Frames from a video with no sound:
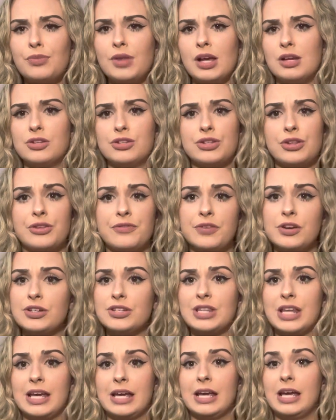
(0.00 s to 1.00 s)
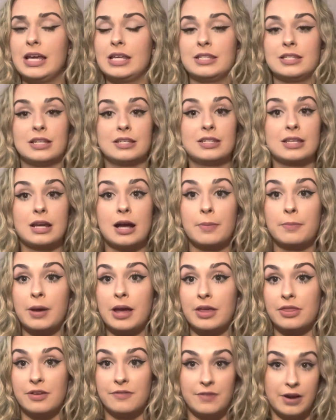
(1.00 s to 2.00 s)
So the first thing is to sit up
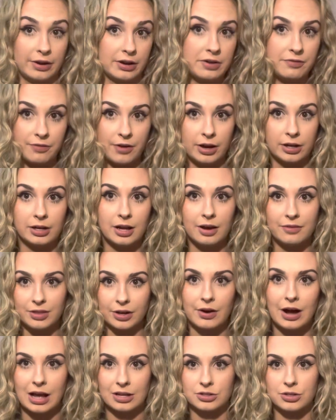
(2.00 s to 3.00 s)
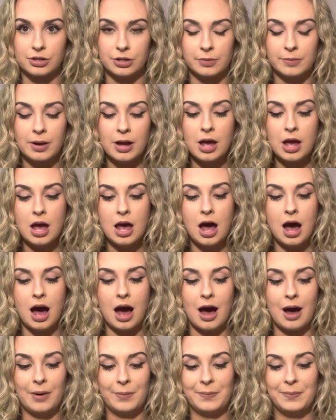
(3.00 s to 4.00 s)
in the very front of the classroom.
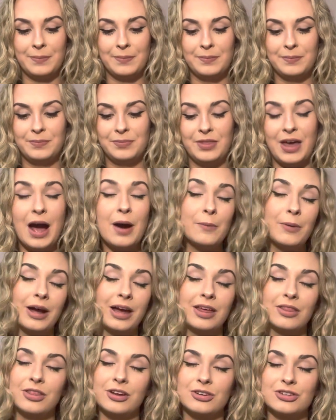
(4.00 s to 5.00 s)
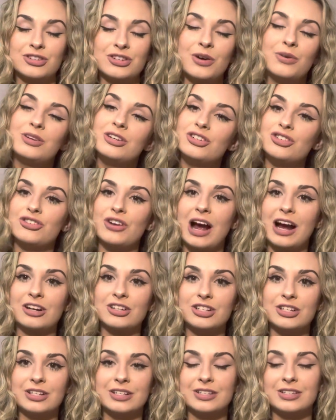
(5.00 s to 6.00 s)
That way, there's no
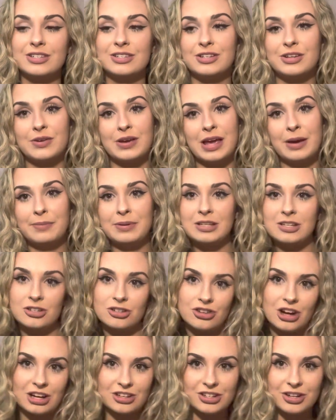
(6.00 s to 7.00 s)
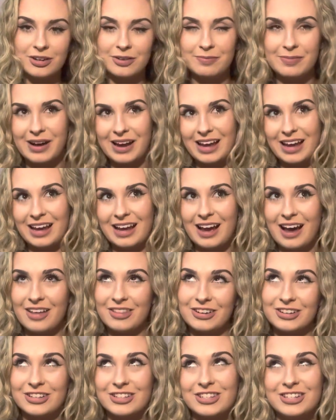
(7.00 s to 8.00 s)
distractions. You can't be distracted by
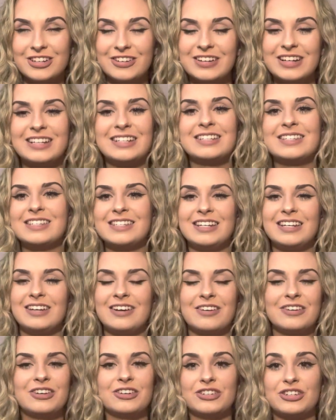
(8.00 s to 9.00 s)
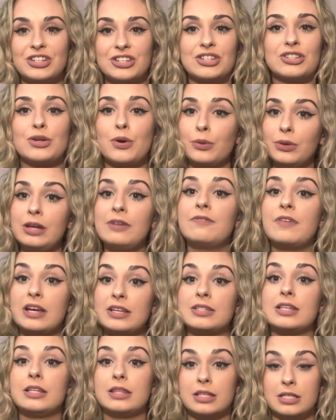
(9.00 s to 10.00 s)
other students. You're just solely
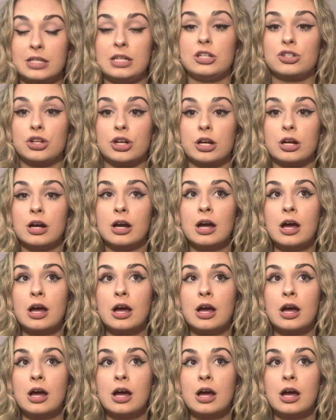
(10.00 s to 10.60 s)
facing the teacher.